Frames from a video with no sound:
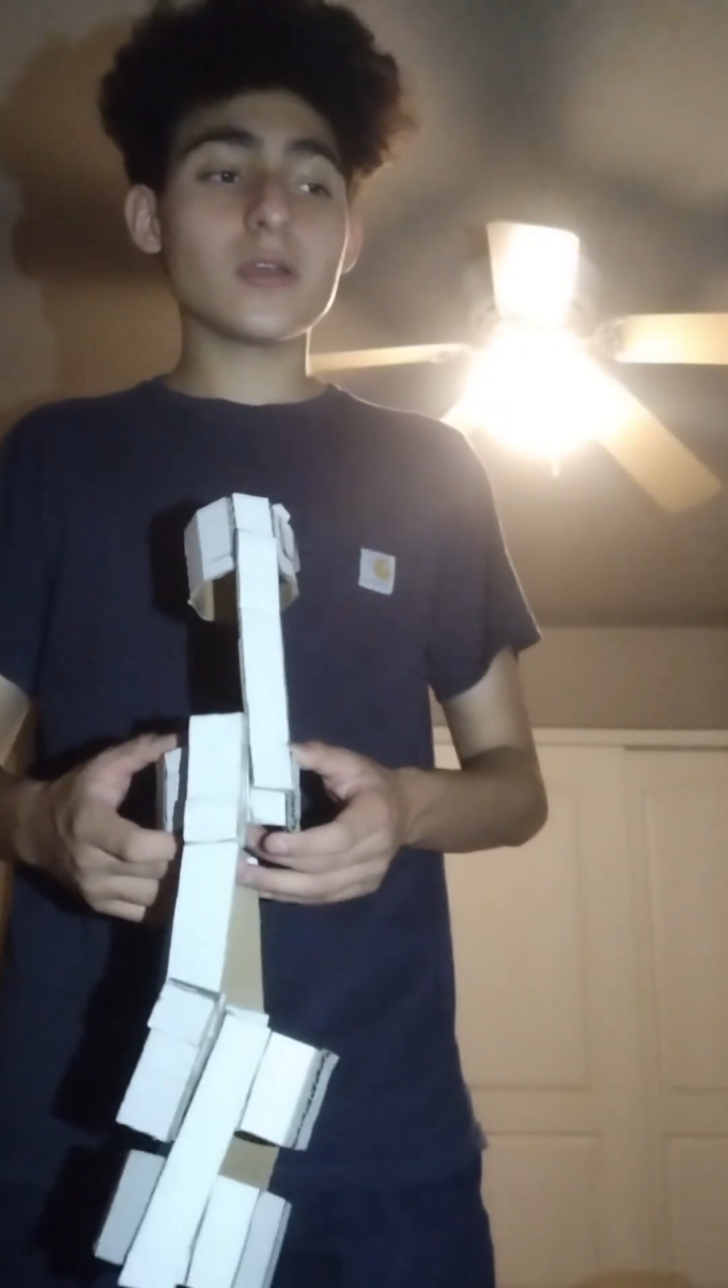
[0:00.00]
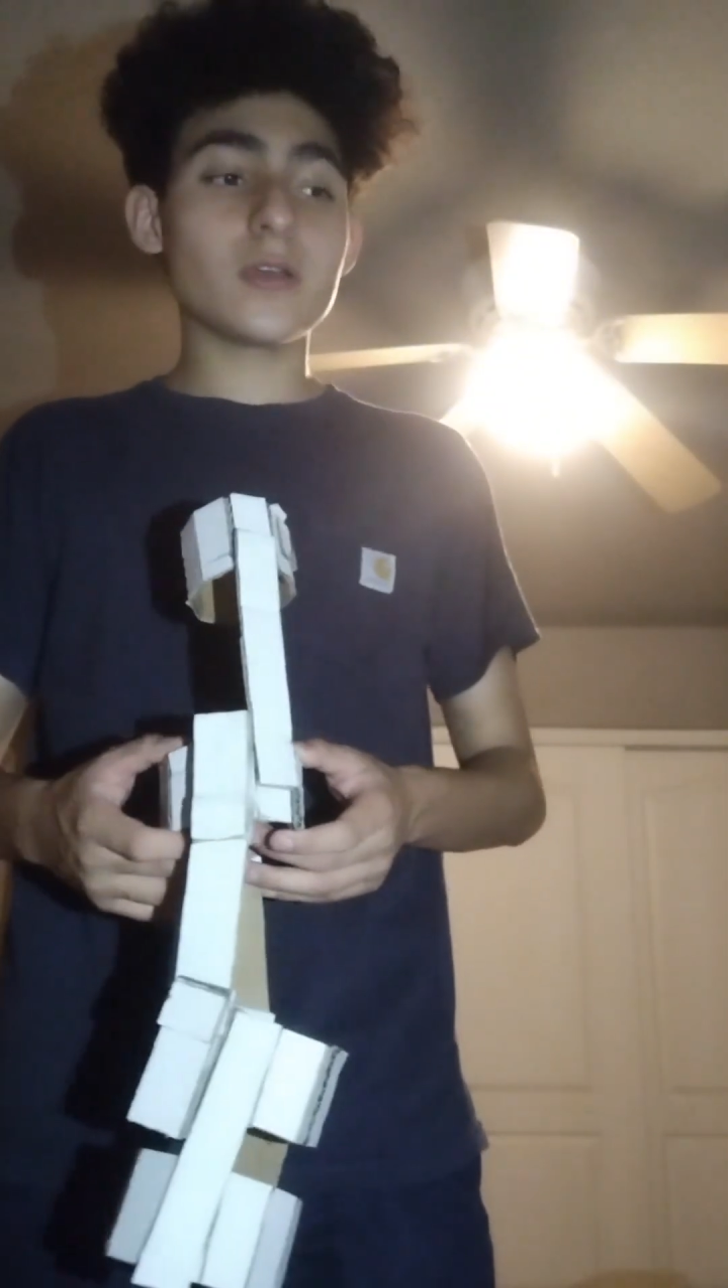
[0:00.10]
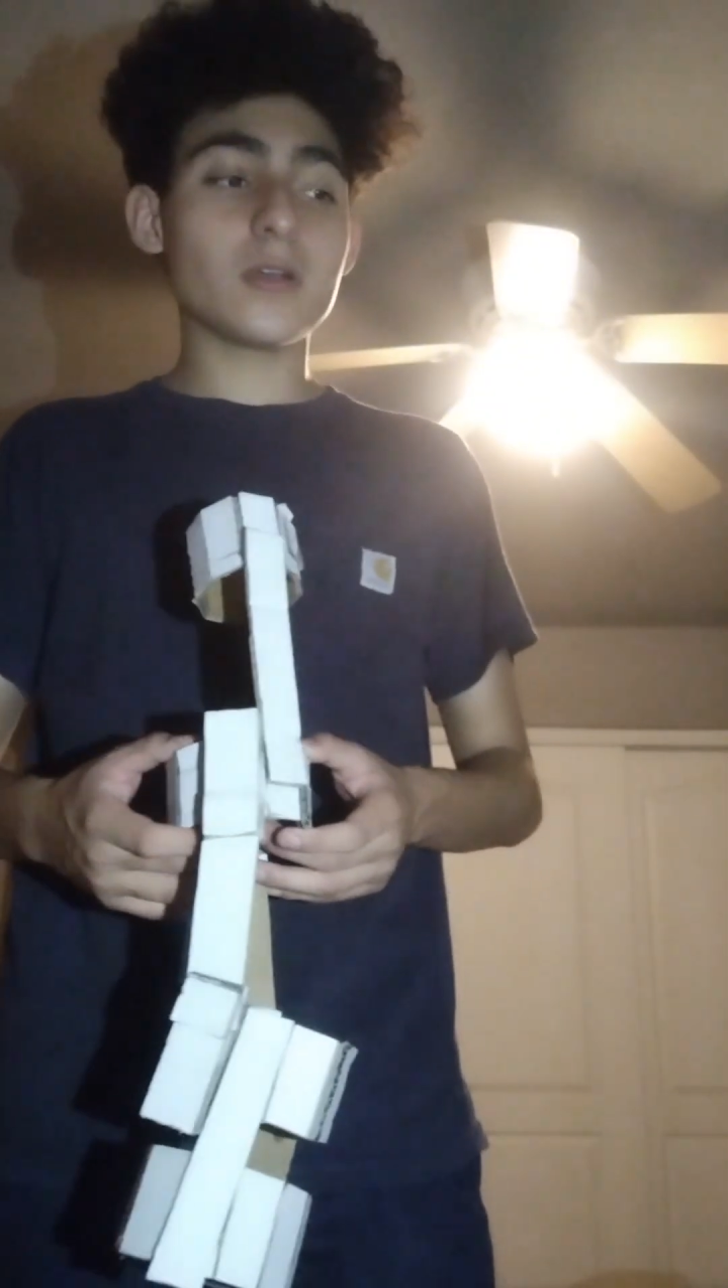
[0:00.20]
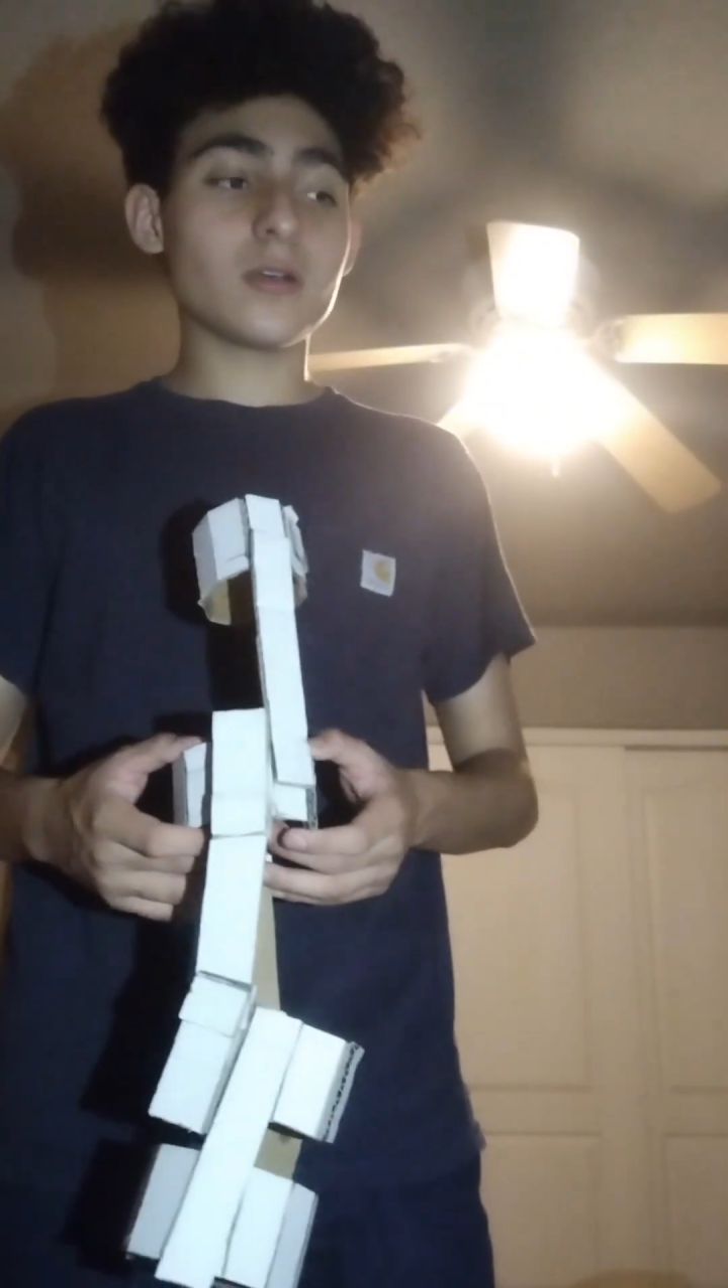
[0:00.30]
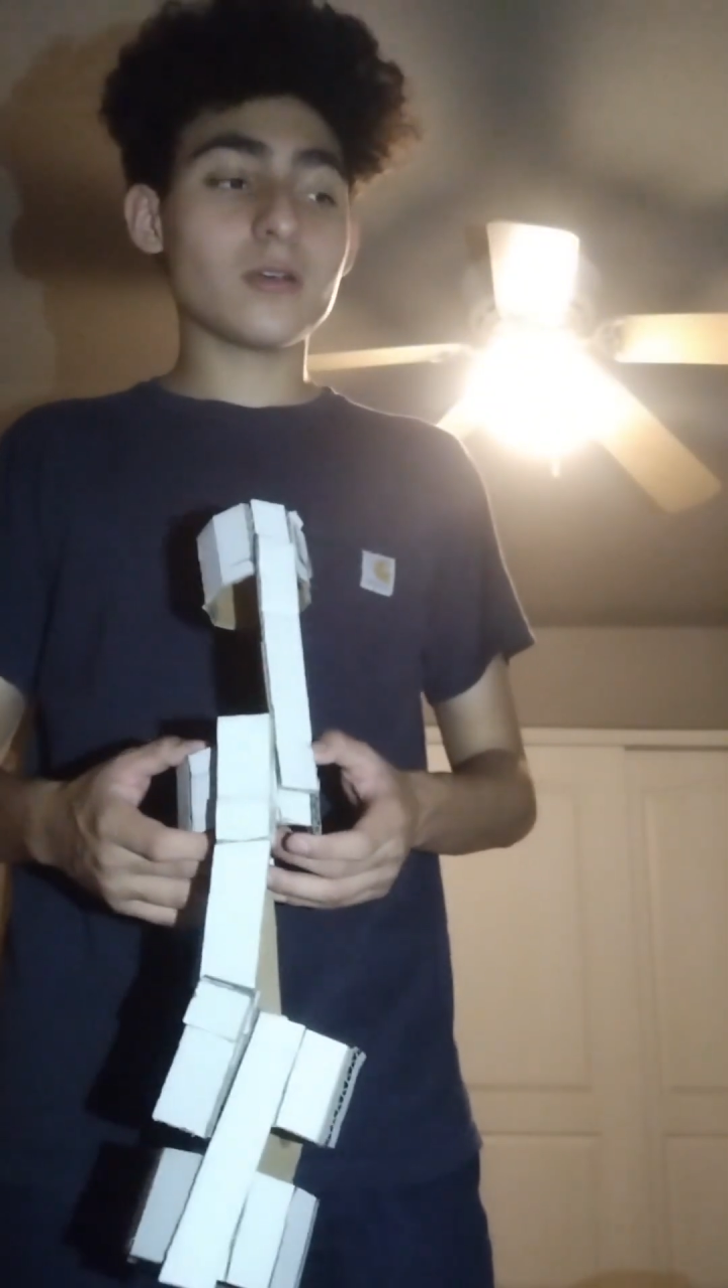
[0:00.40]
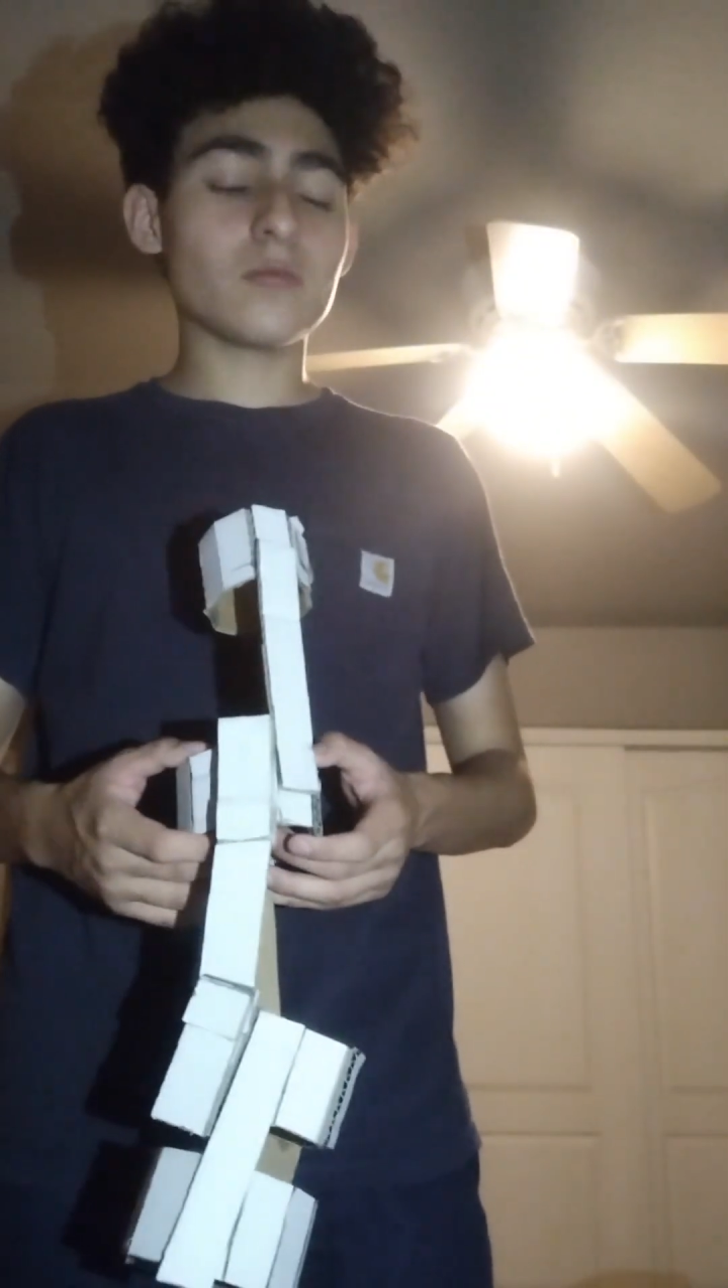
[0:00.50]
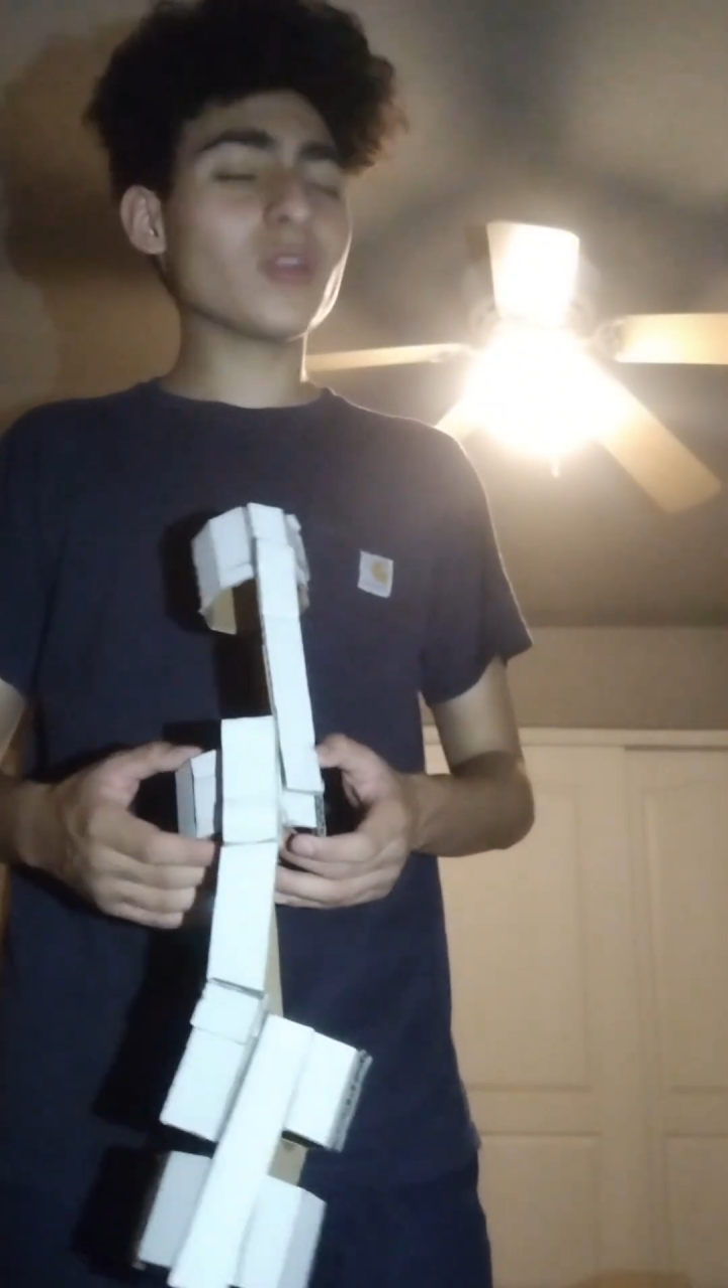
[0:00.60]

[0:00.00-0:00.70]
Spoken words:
Well,